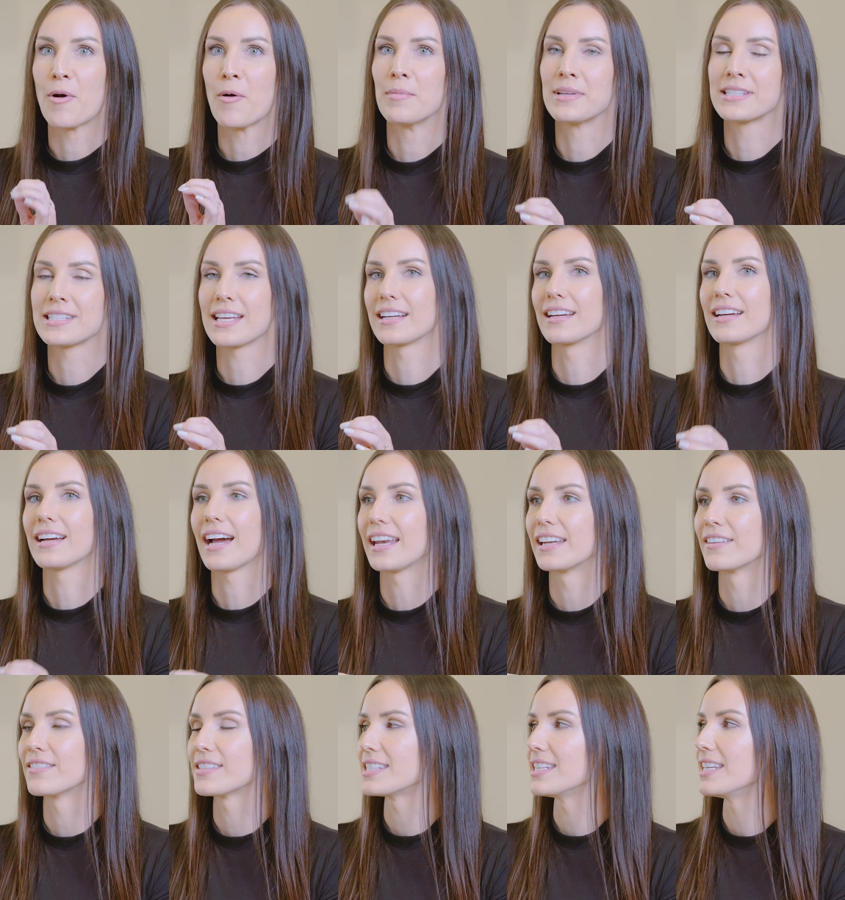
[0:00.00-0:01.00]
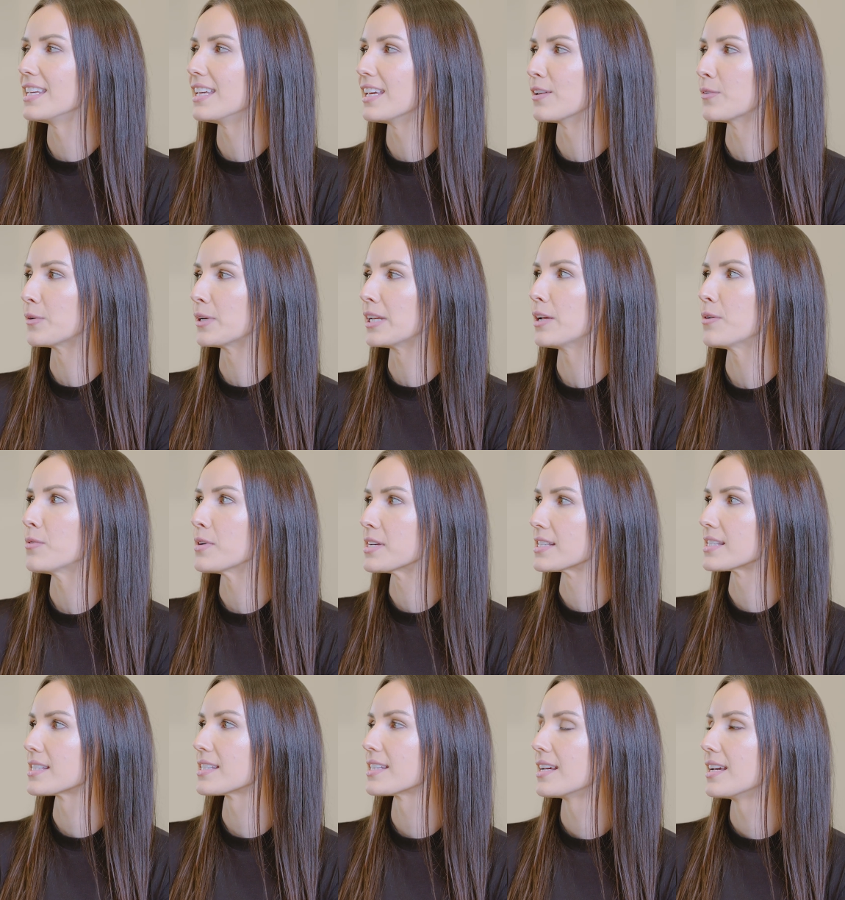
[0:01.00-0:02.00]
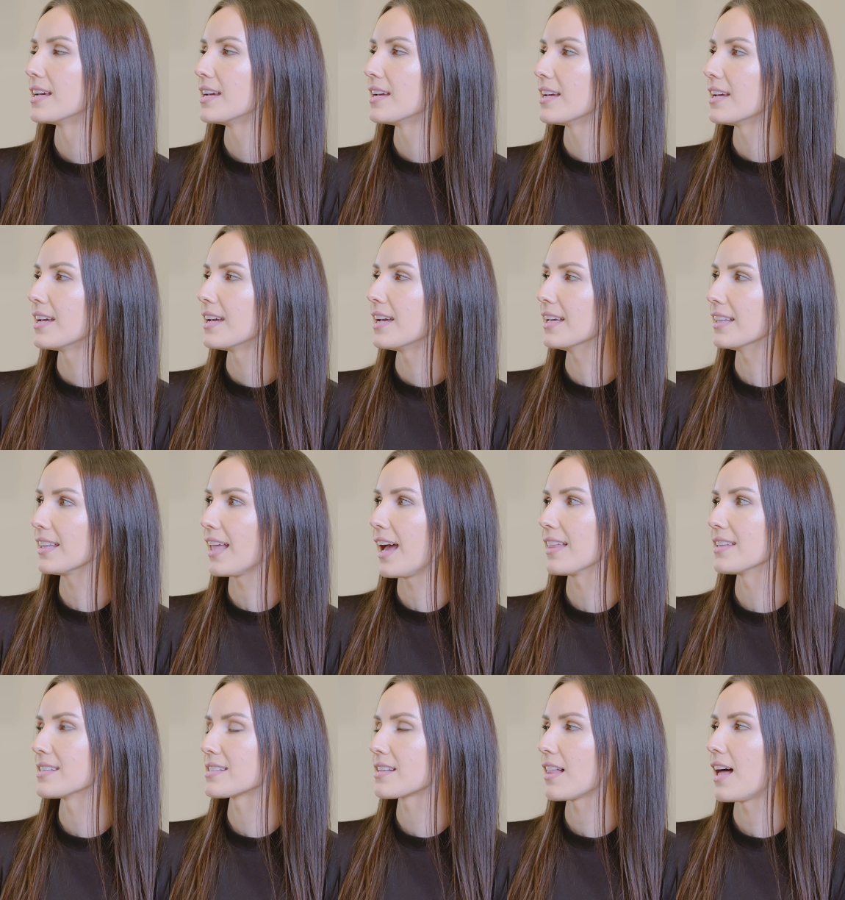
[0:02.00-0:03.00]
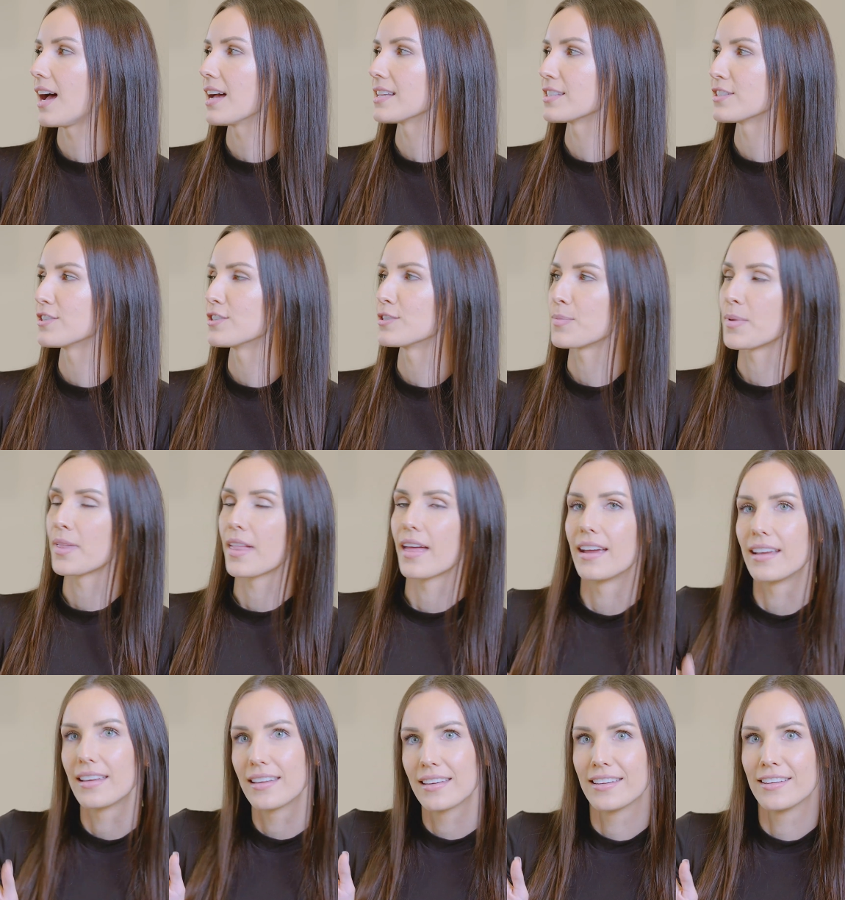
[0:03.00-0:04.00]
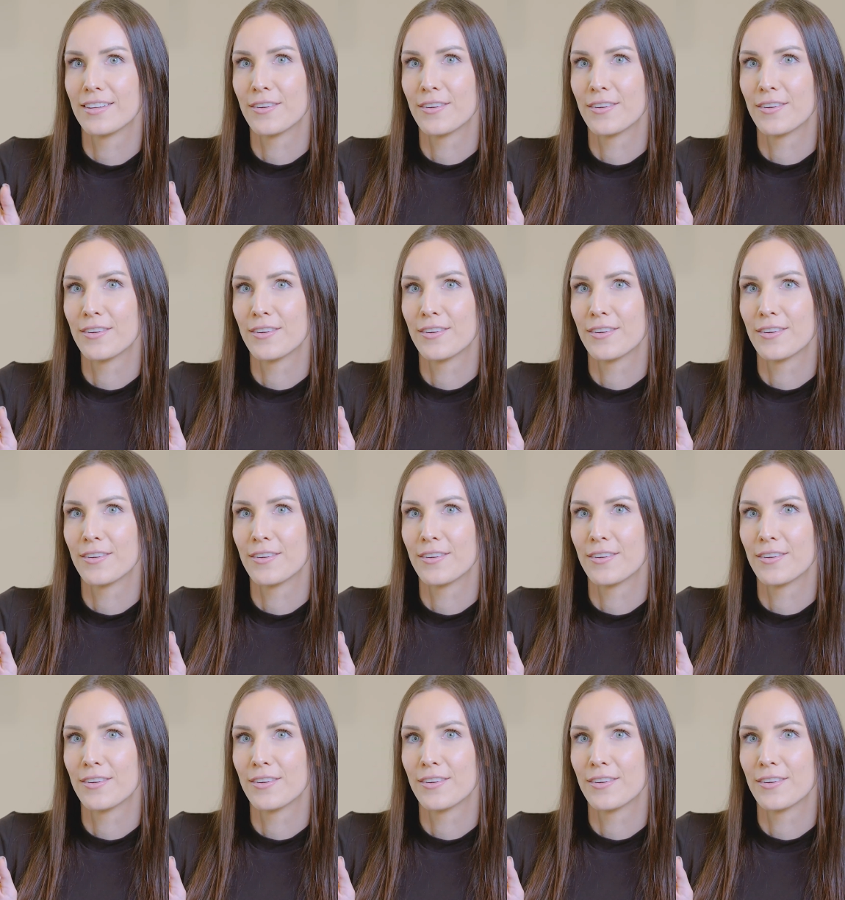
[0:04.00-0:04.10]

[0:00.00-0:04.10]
moments I could kind of sneak in when he was in Lila's class to just be like,